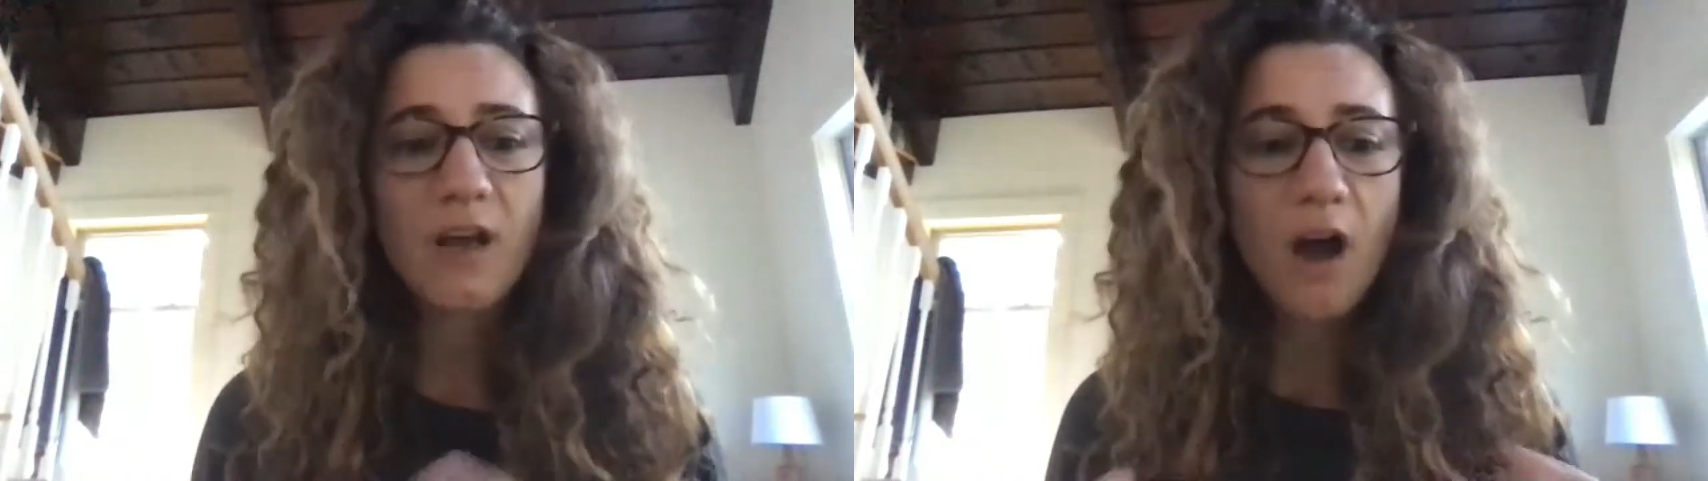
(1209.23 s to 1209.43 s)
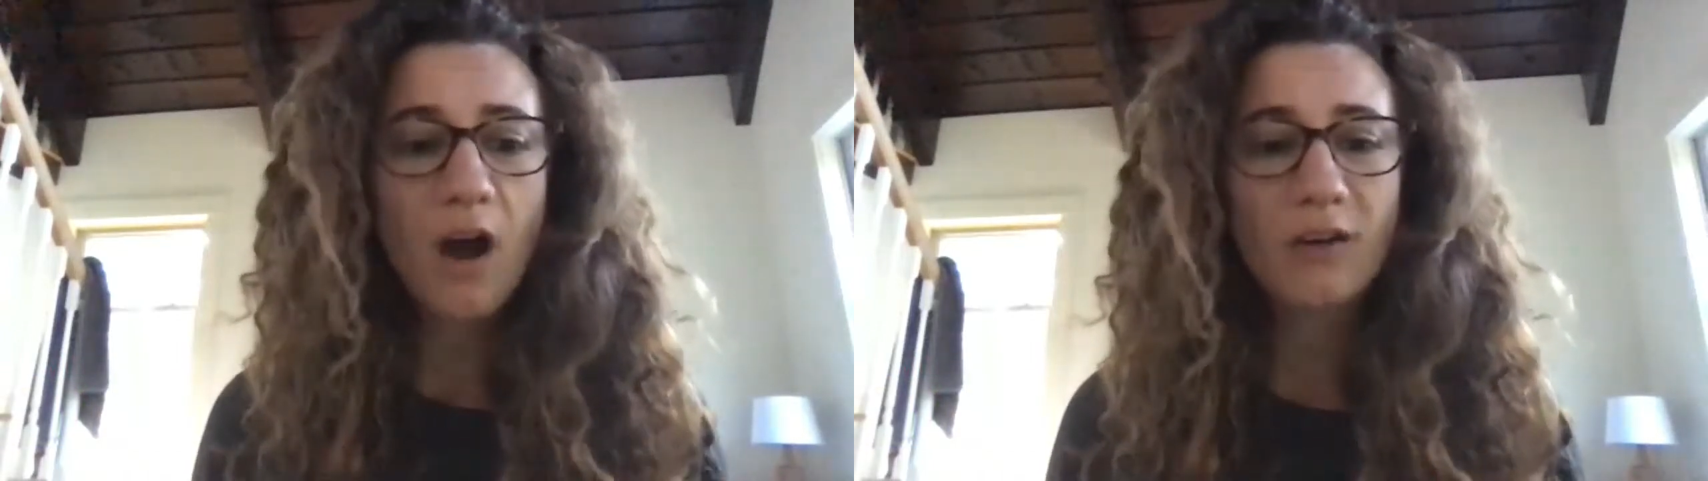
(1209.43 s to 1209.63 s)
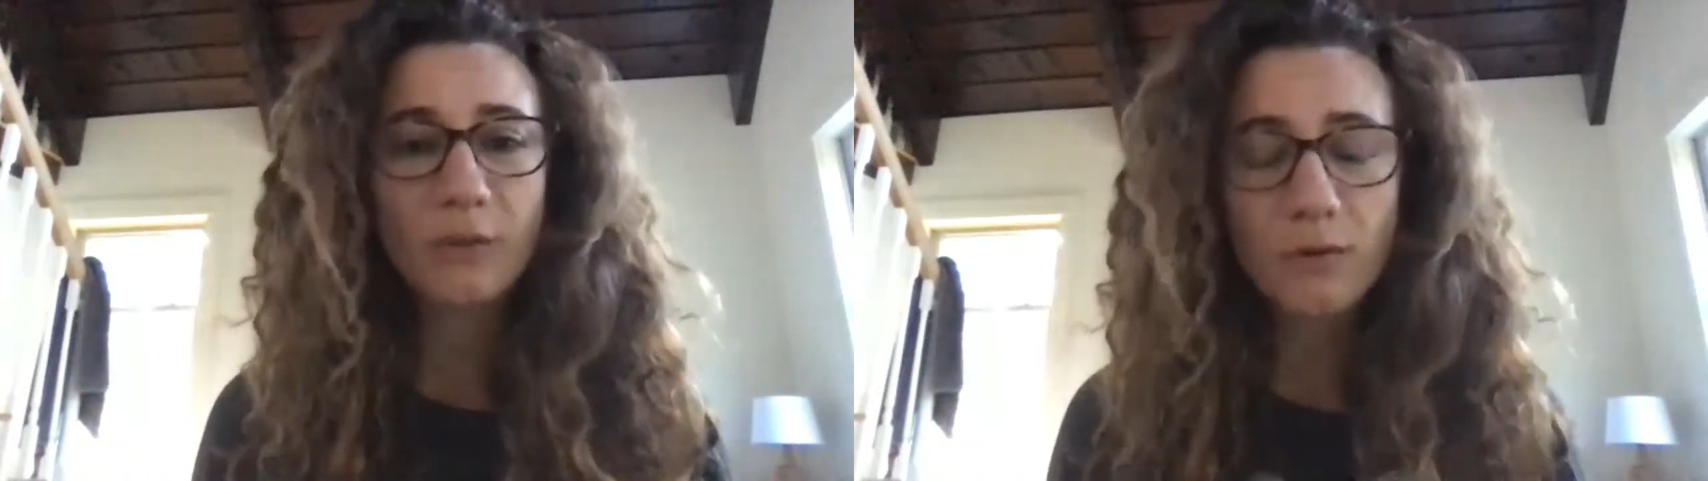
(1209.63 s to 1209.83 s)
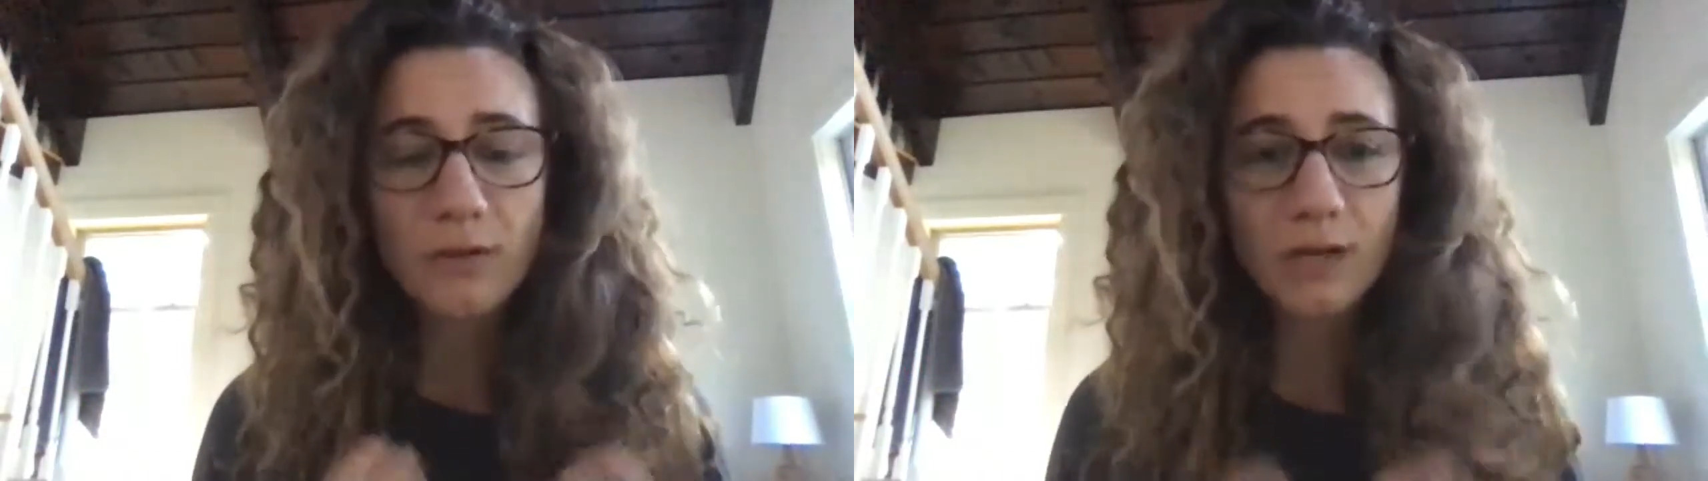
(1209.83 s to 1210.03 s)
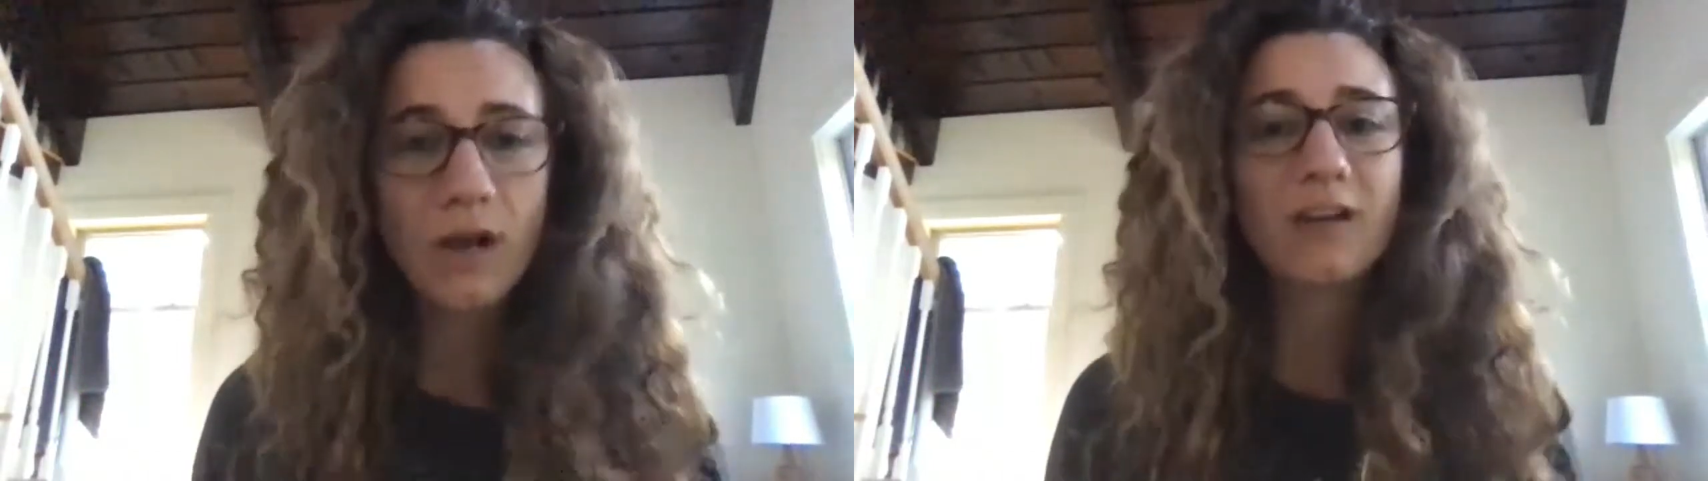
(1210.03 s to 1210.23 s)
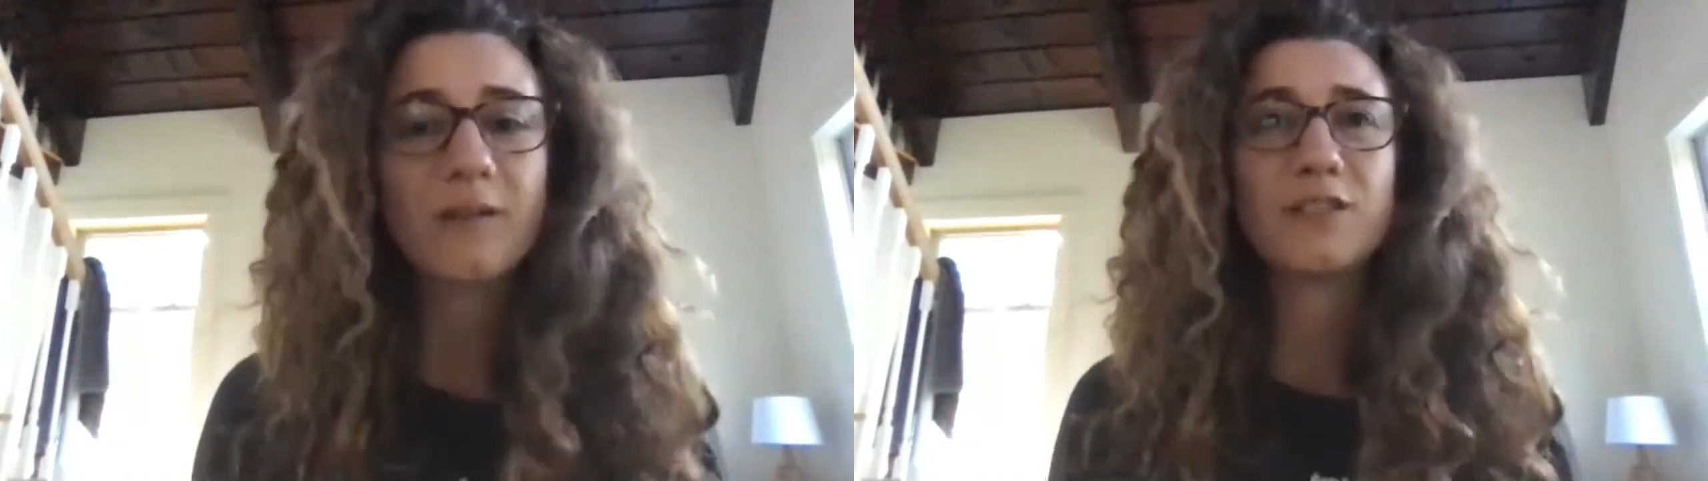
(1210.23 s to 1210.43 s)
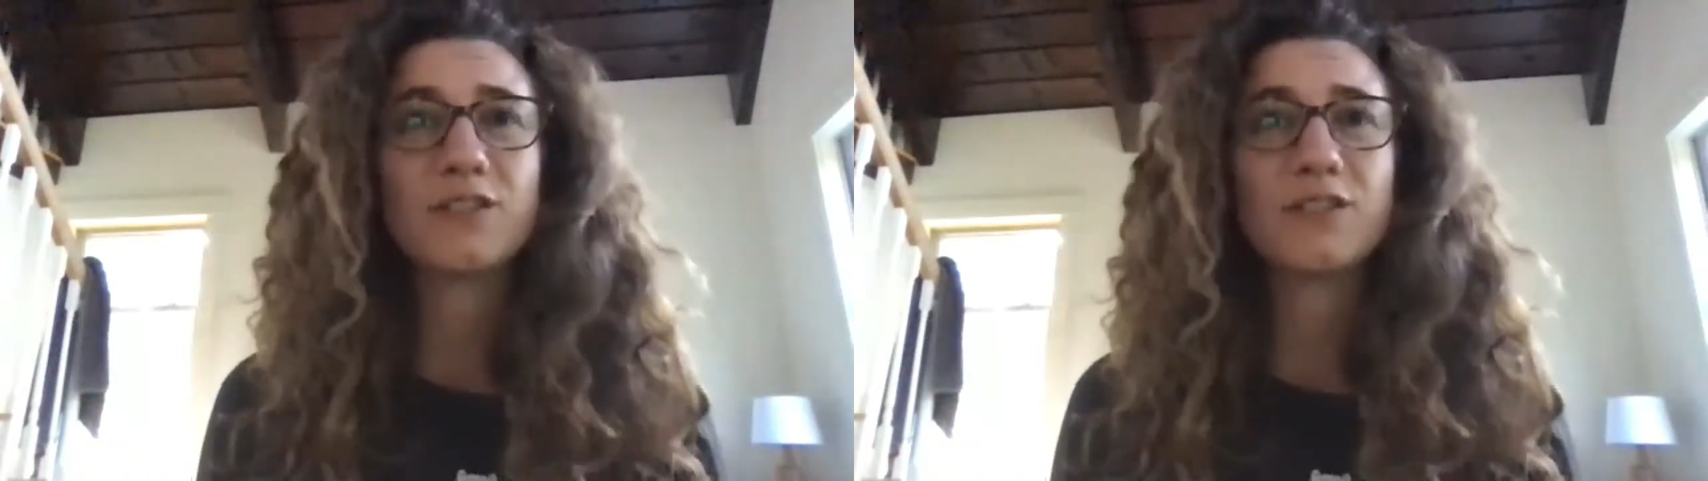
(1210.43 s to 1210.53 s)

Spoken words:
our local economies